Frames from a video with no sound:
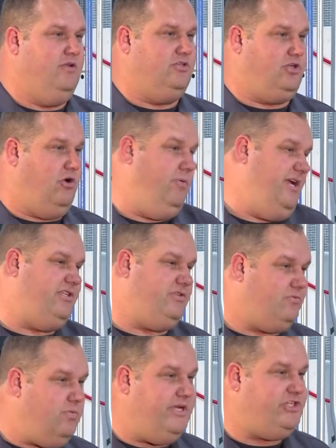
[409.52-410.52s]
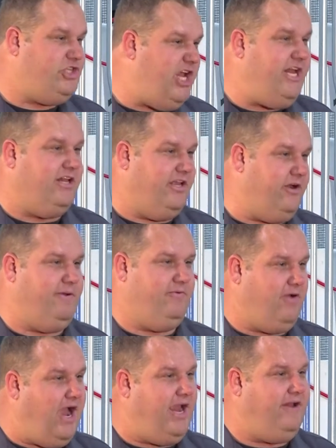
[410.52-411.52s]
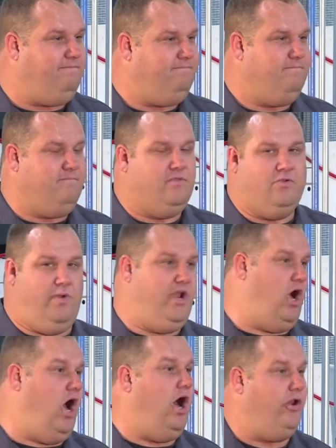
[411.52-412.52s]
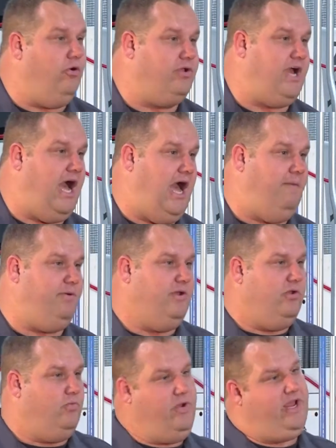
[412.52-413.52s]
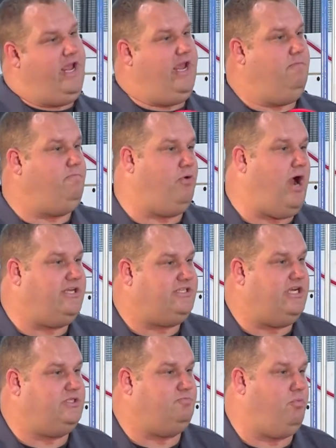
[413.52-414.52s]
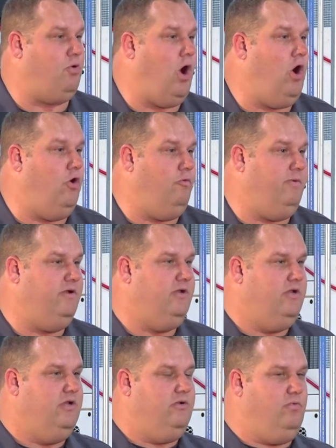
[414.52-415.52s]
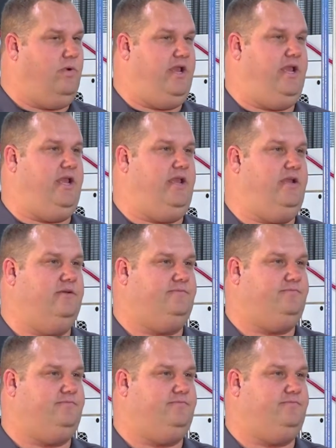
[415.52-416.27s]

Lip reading: So we cheat a little bit, right? We auto comp, we in-process probe, we